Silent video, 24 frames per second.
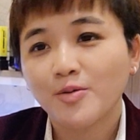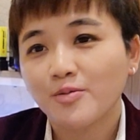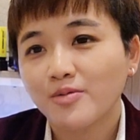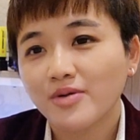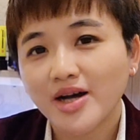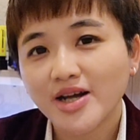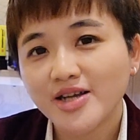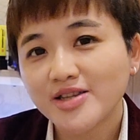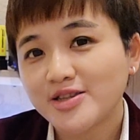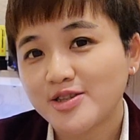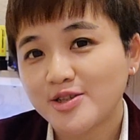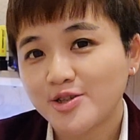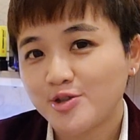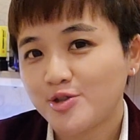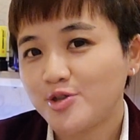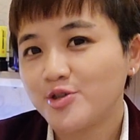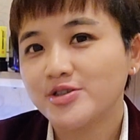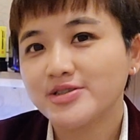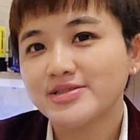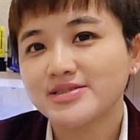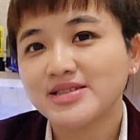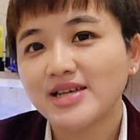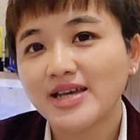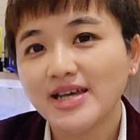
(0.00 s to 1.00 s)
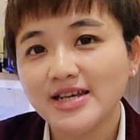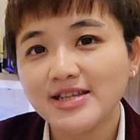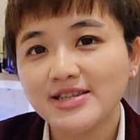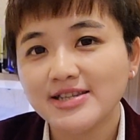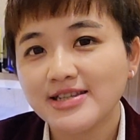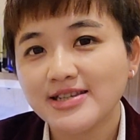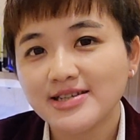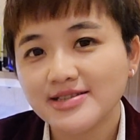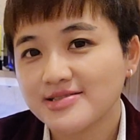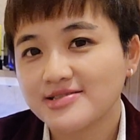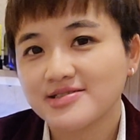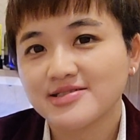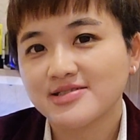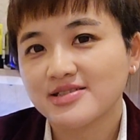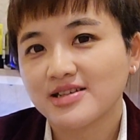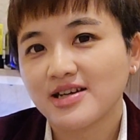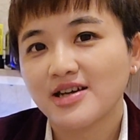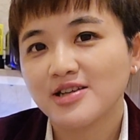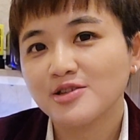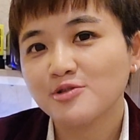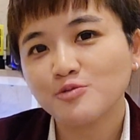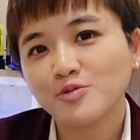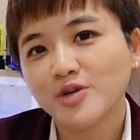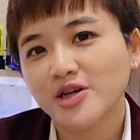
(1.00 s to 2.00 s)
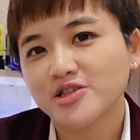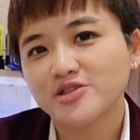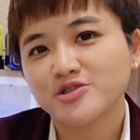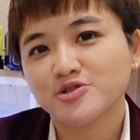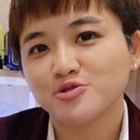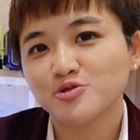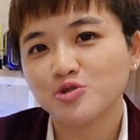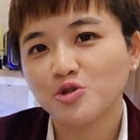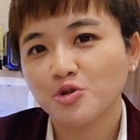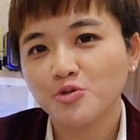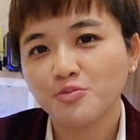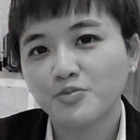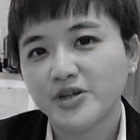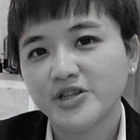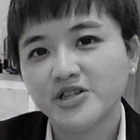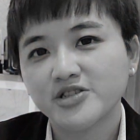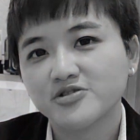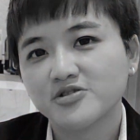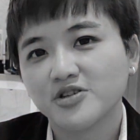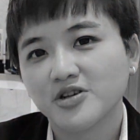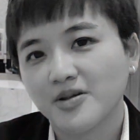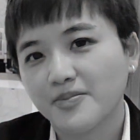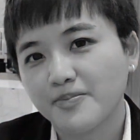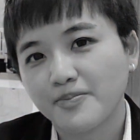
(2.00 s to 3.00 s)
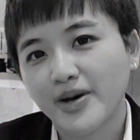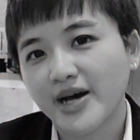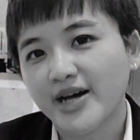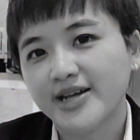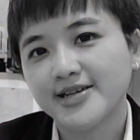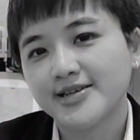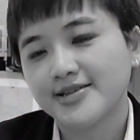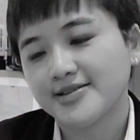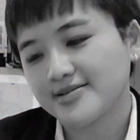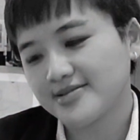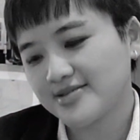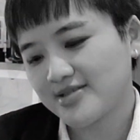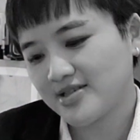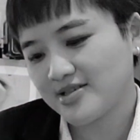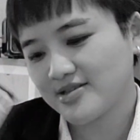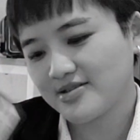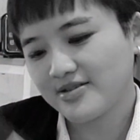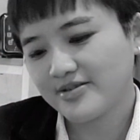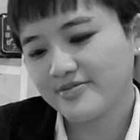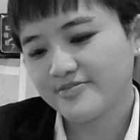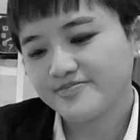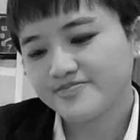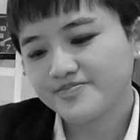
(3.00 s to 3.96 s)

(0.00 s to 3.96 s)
Why did you say this? Otherwise, nobody's gonna buy it.